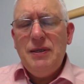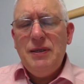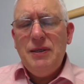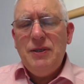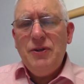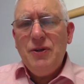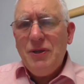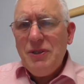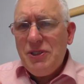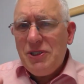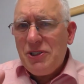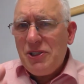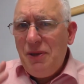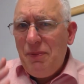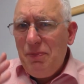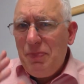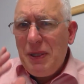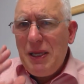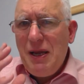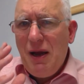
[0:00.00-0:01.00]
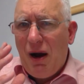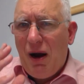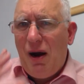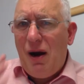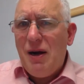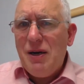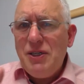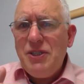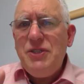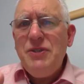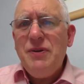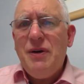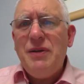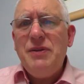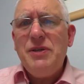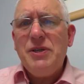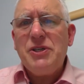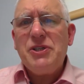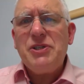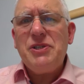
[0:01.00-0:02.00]
Not simply hard to
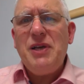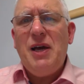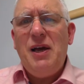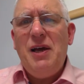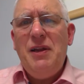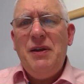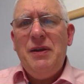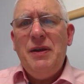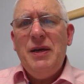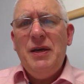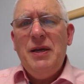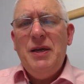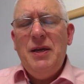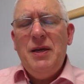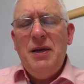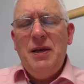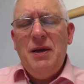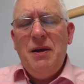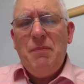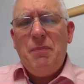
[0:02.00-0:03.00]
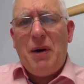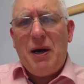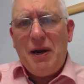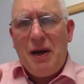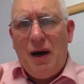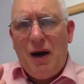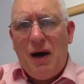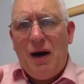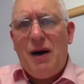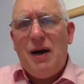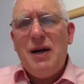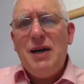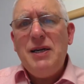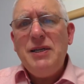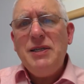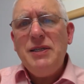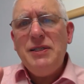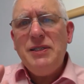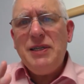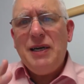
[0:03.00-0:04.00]
understand, but hard
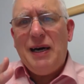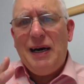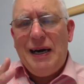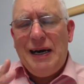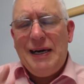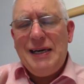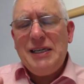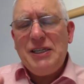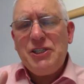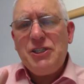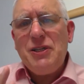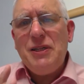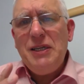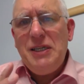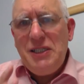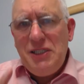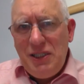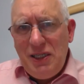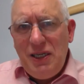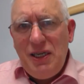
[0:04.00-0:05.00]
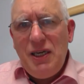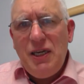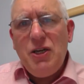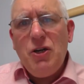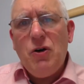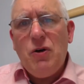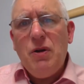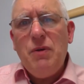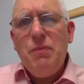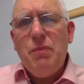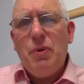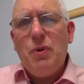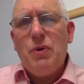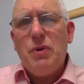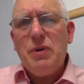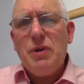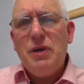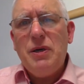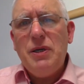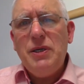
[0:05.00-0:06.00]
to actually take on
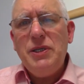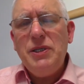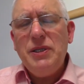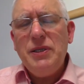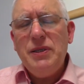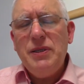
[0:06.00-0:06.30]
board.